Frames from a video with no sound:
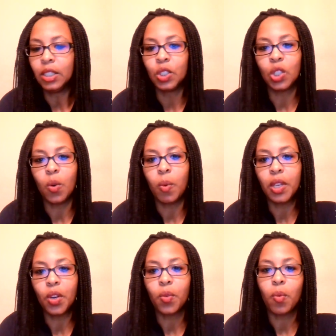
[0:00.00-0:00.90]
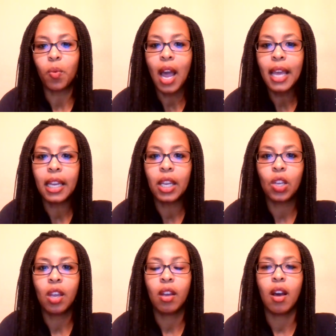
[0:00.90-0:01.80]
So when you're
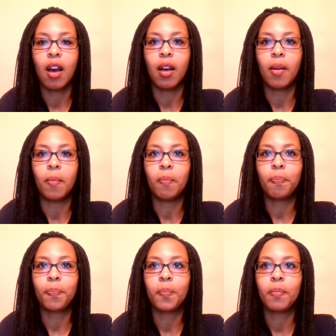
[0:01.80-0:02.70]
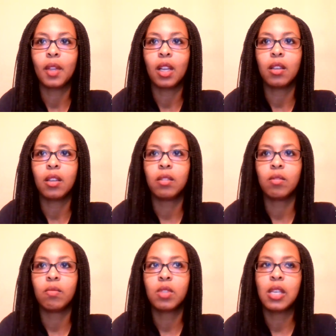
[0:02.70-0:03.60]
writing,
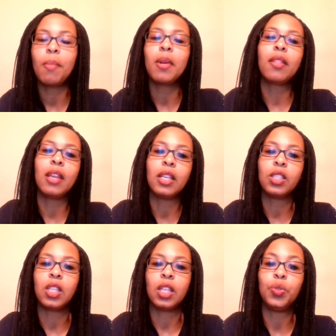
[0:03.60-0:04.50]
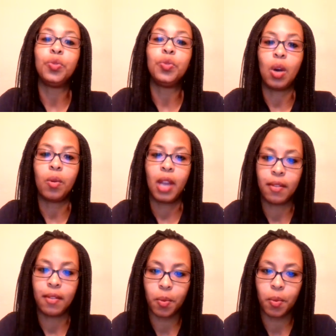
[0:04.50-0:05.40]
some of the things that you don't have to
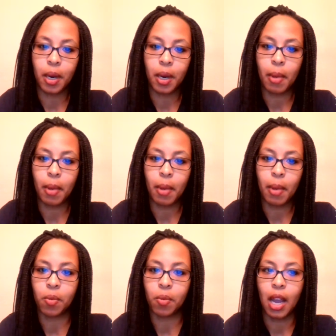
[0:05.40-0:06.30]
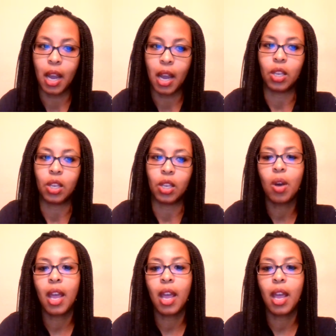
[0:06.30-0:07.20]
worry about when you're writing, you don't
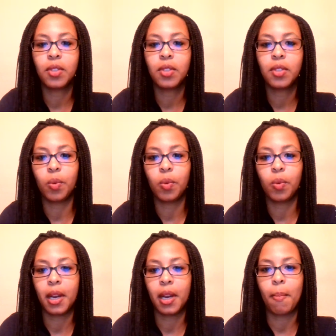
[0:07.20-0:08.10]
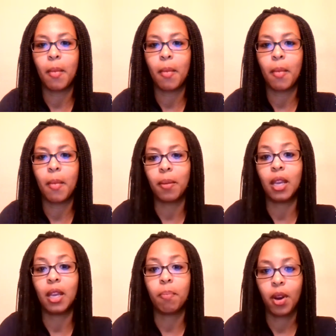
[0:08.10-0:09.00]
have to worry about it being
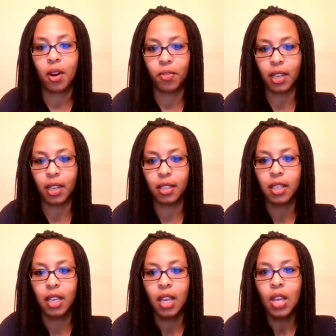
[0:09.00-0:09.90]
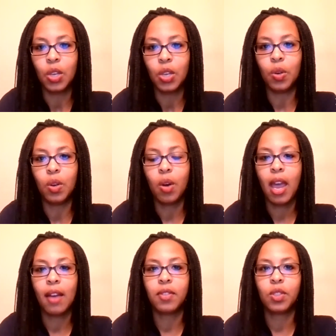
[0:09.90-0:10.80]
perfect. You don't
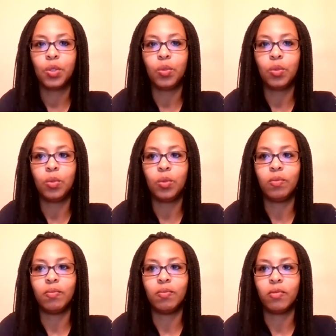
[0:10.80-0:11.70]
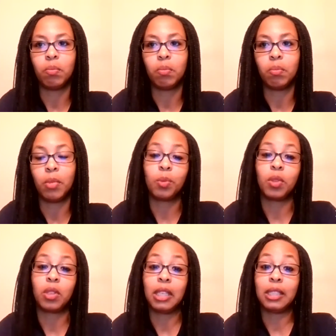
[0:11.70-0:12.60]
have to, much more or
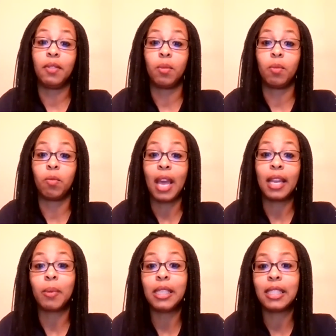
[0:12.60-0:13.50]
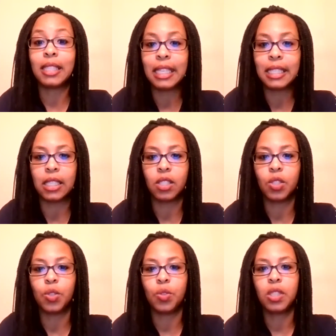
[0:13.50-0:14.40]
less, even write complete sentences.
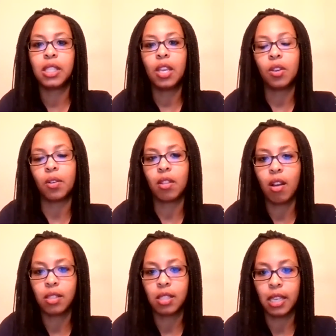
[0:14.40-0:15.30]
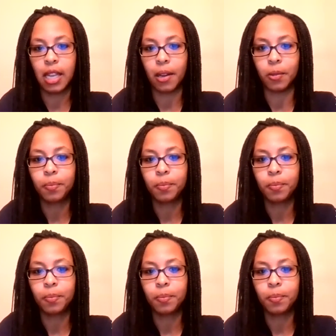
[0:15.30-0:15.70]
You just get your thoughts down.